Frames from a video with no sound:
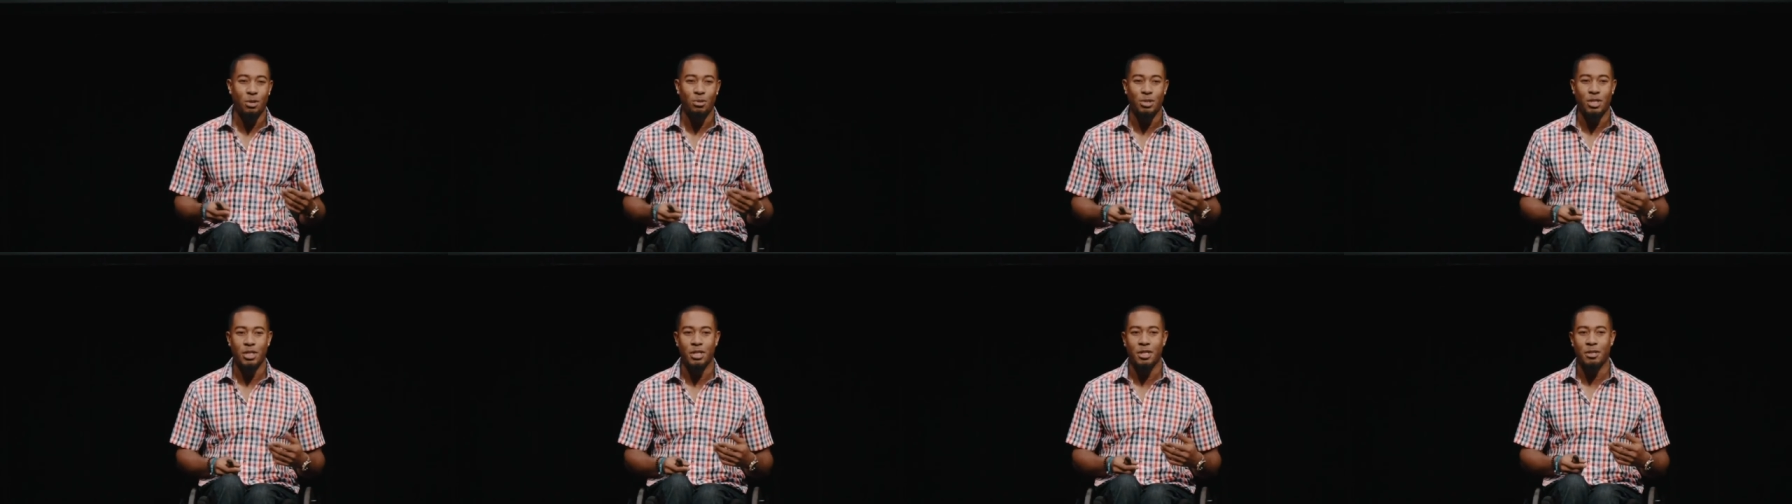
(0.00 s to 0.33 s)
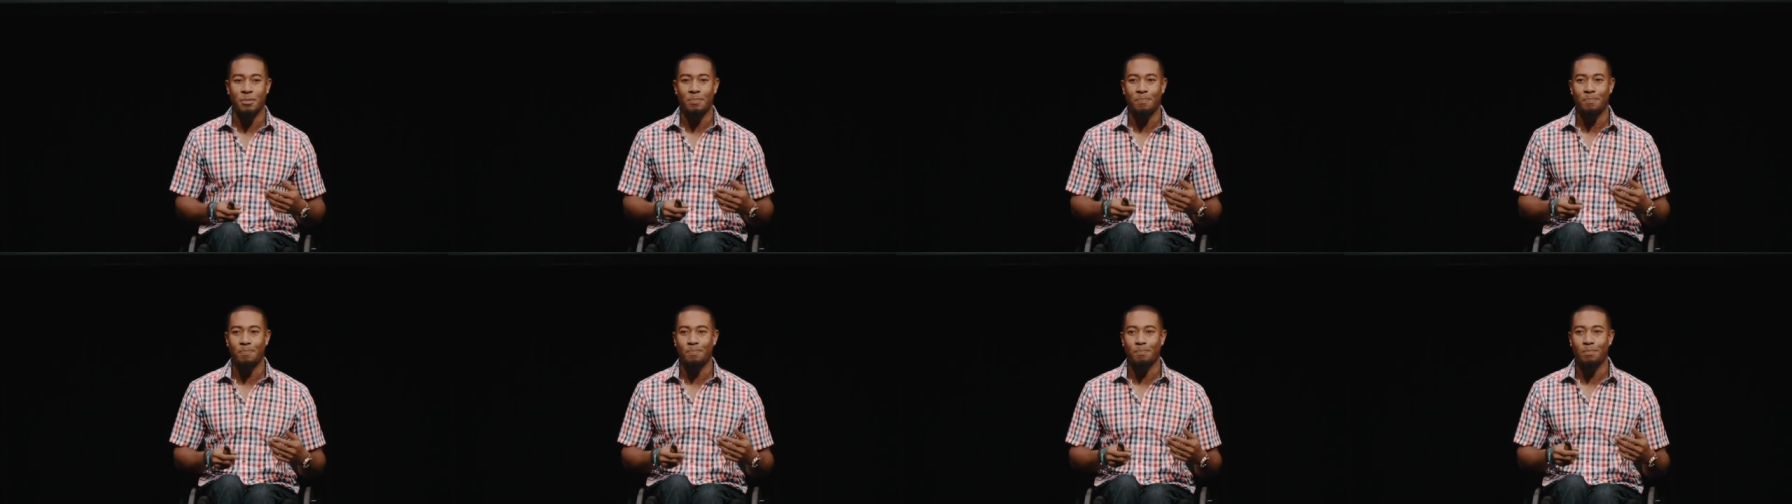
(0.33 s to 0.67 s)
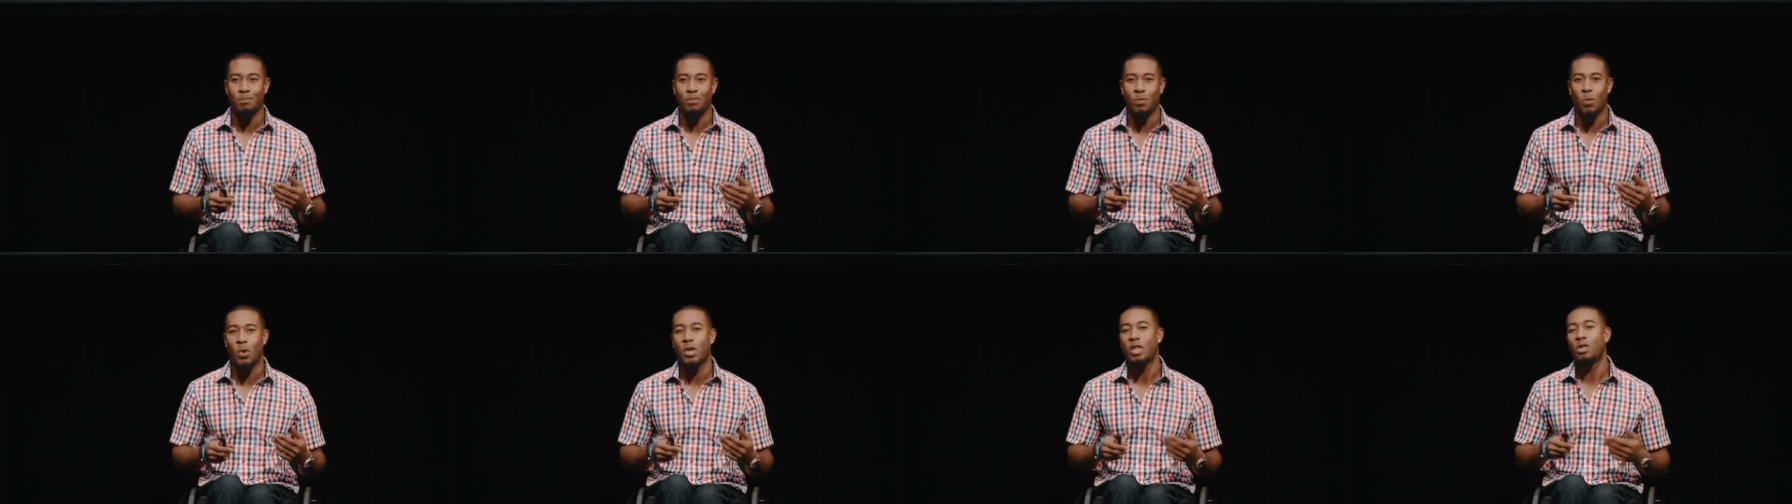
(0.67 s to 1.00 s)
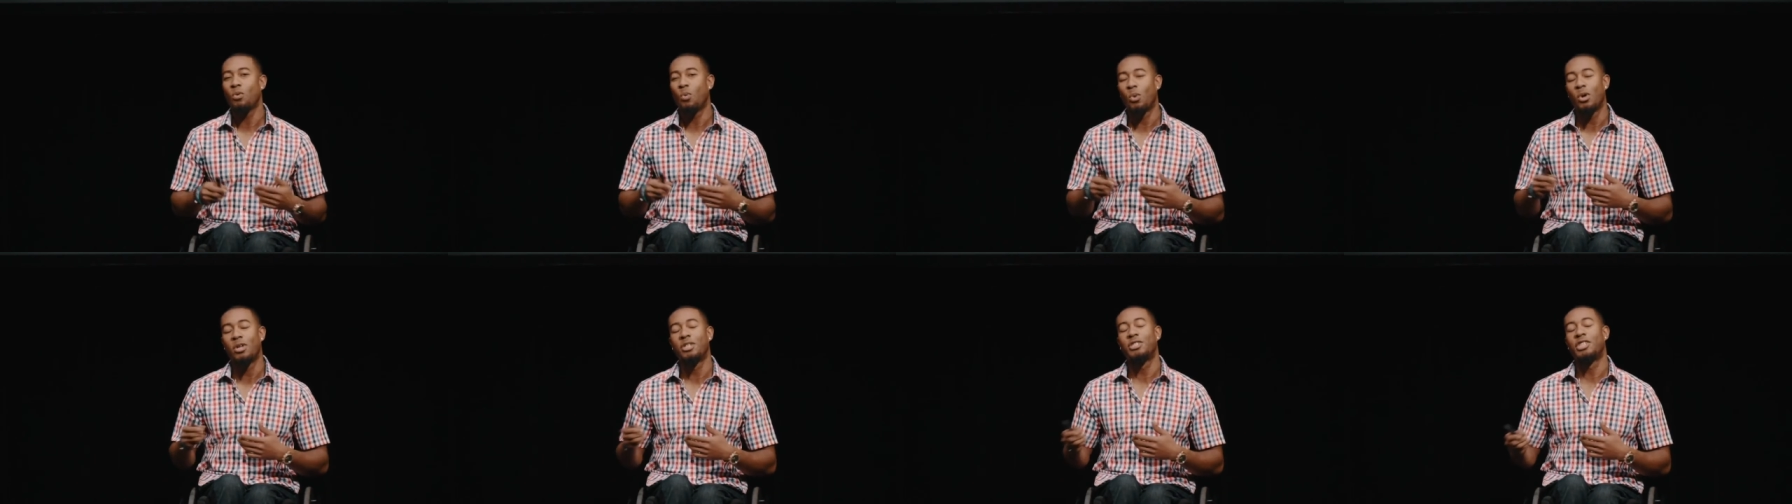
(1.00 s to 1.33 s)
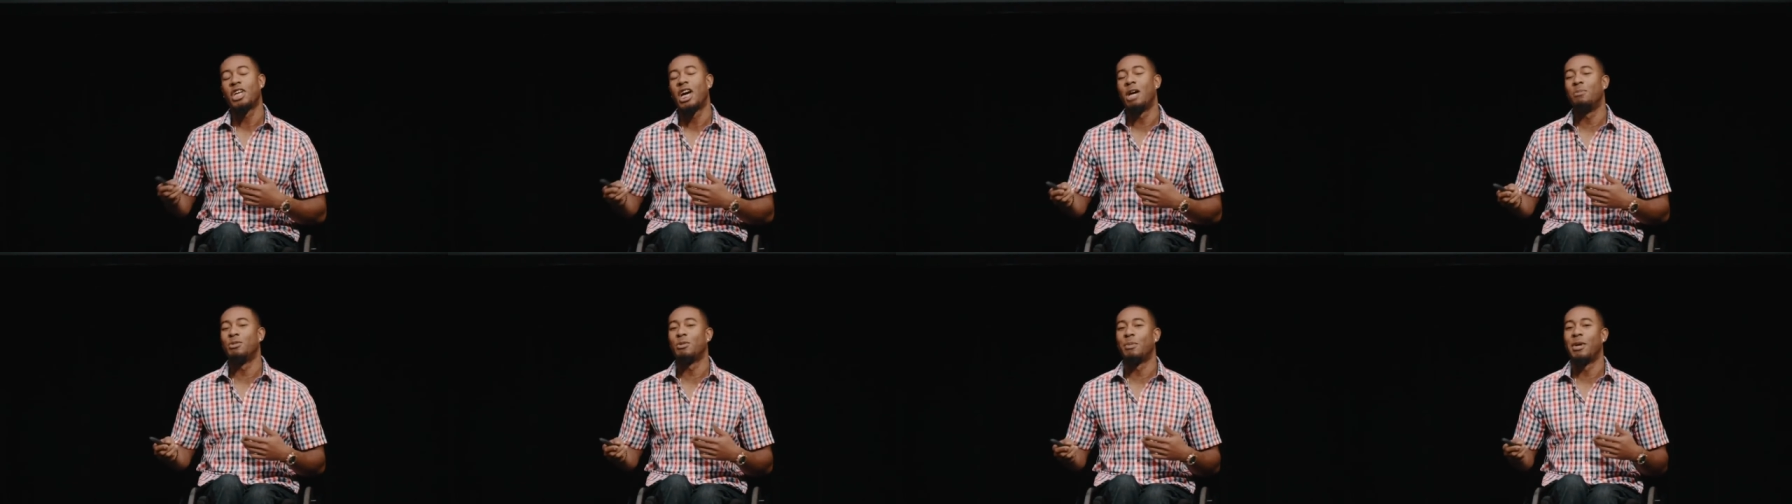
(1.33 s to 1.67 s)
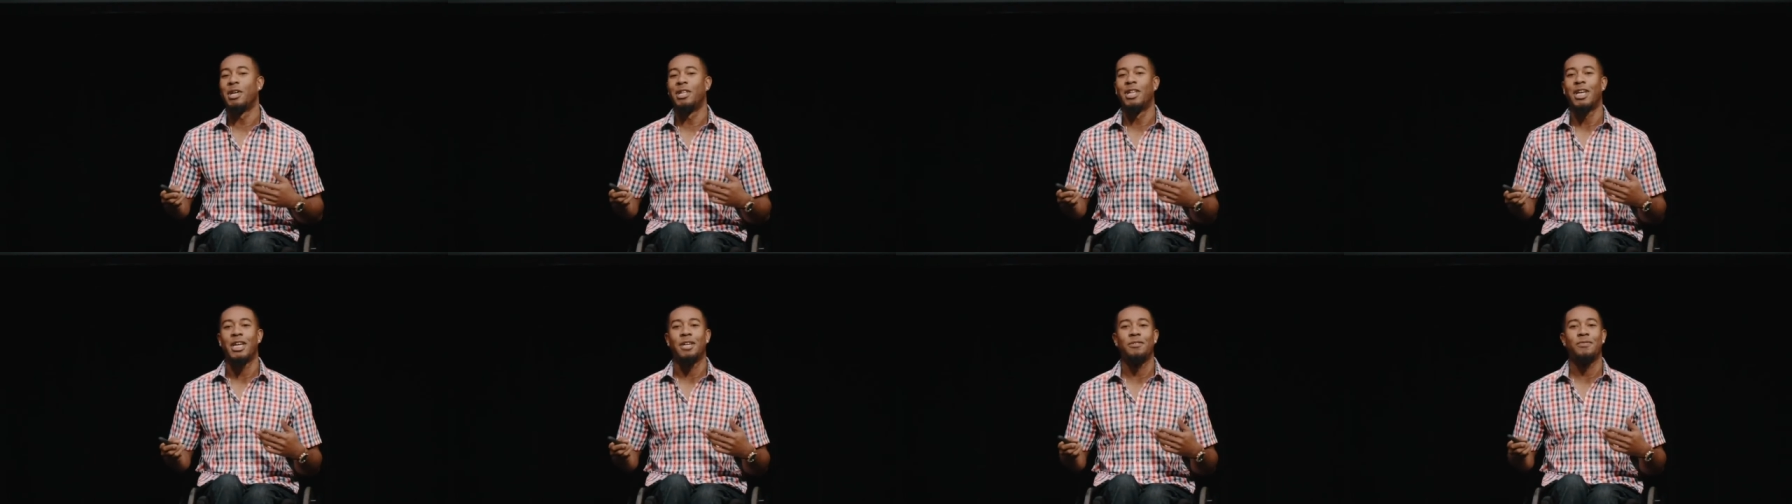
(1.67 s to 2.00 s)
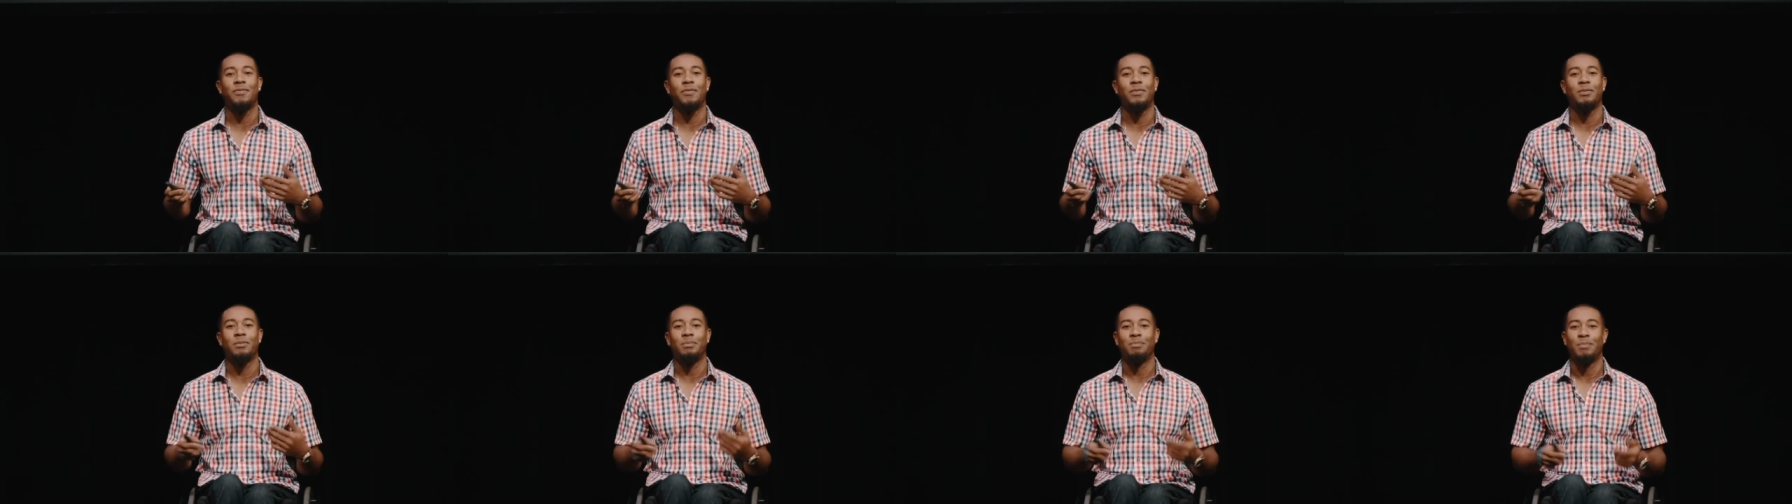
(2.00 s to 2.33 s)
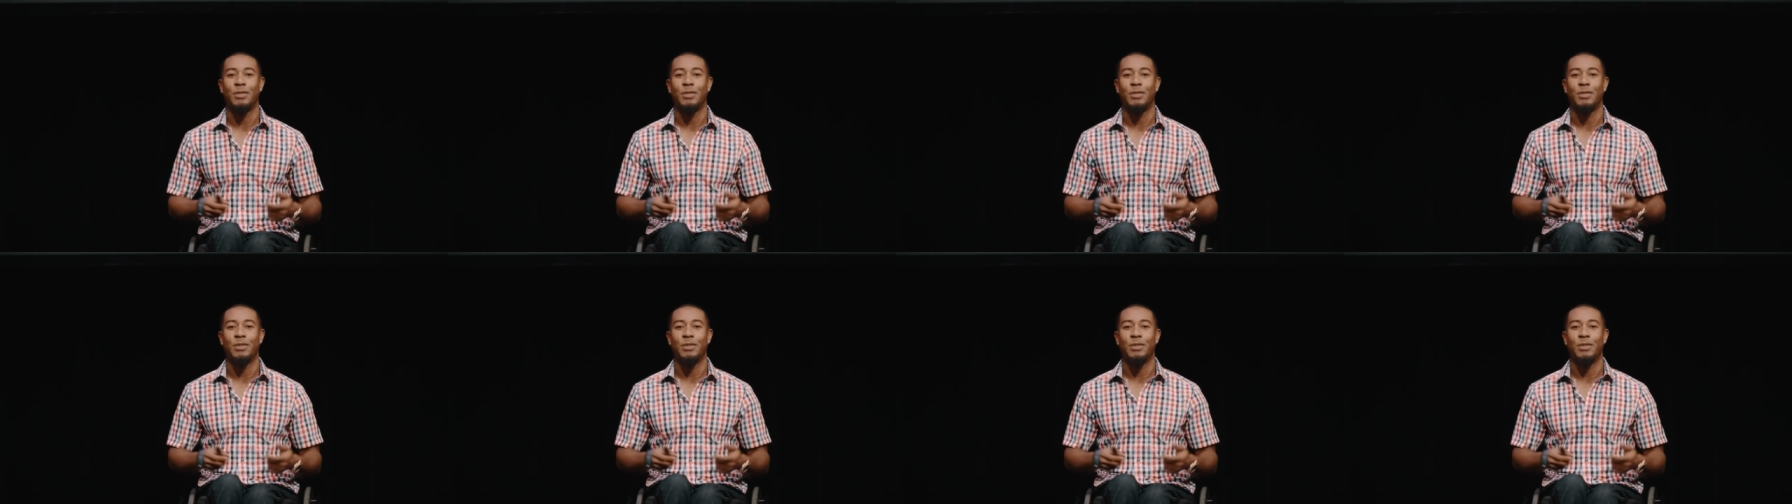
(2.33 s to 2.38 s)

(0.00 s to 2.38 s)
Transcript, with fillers: It was one of the worst times of my life.